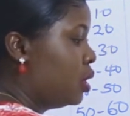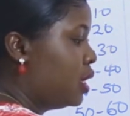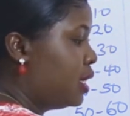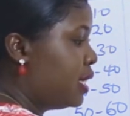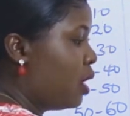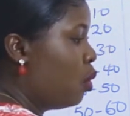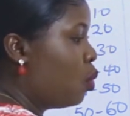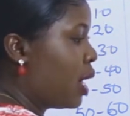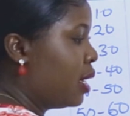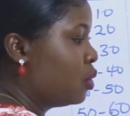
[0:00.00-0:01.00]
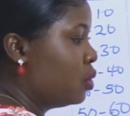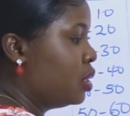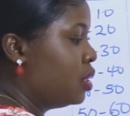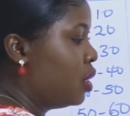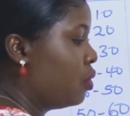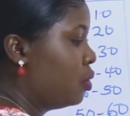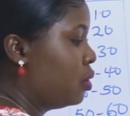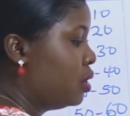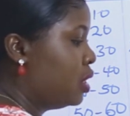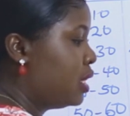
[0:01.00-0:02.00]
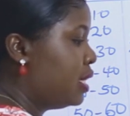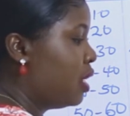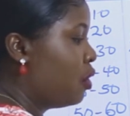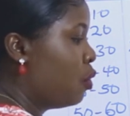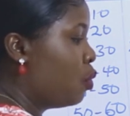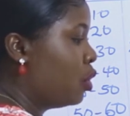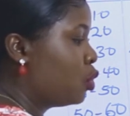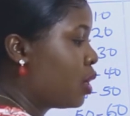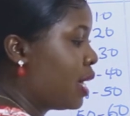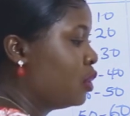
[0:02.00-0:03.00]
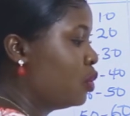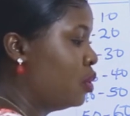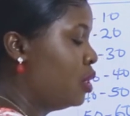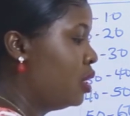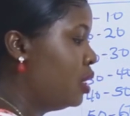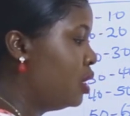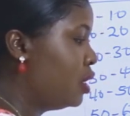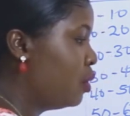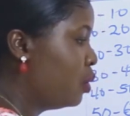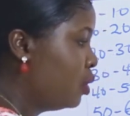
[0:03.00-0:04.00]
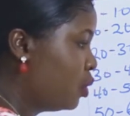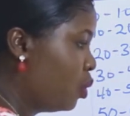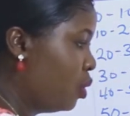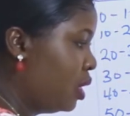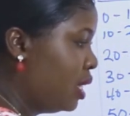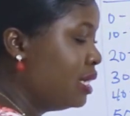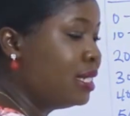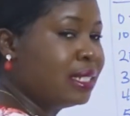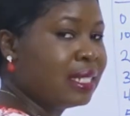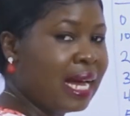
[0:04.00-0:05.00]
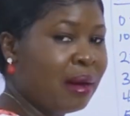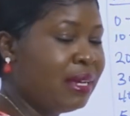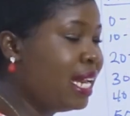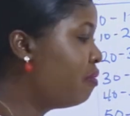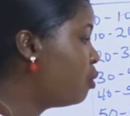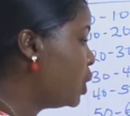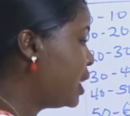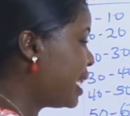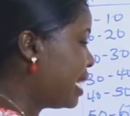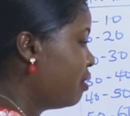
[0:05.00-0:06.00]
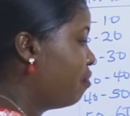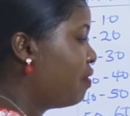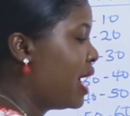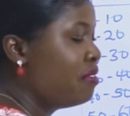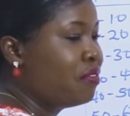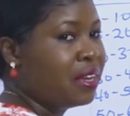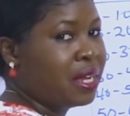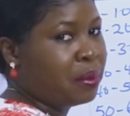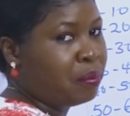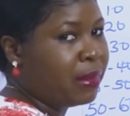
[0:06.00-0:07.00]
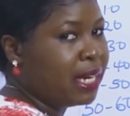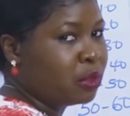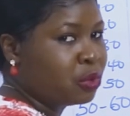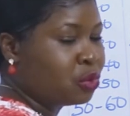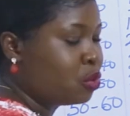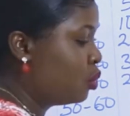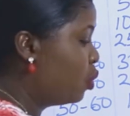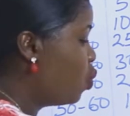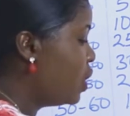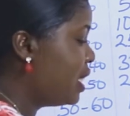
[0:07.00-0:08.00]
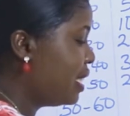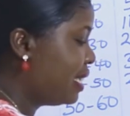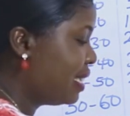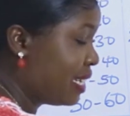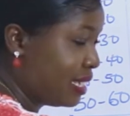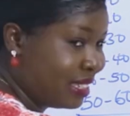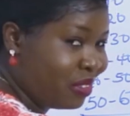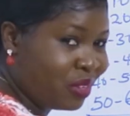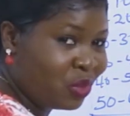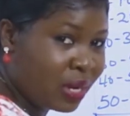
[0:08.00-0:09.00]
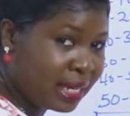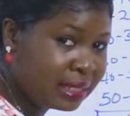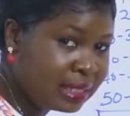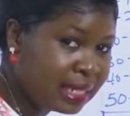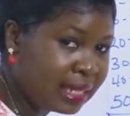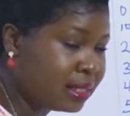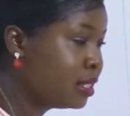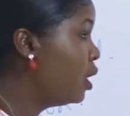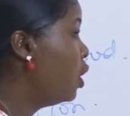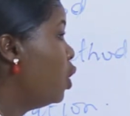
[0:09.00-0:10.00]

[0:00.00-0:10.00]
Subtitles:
this 0 will cancel this 0. This 0 will also cancel this 0. So I'm left with 35 minus 2, which is 33. You can see that